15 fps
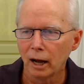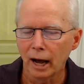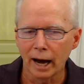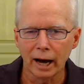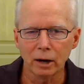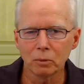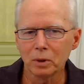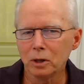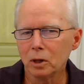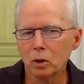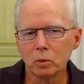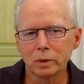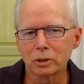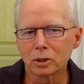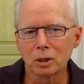how do we know
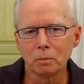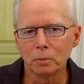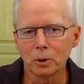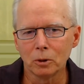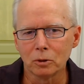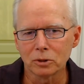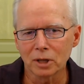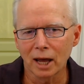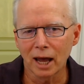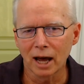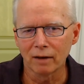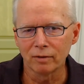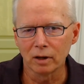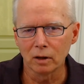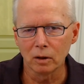which computers
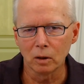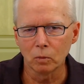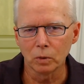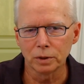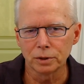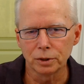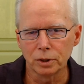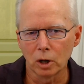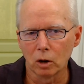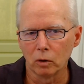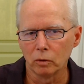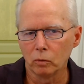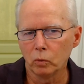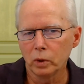have it and which don't?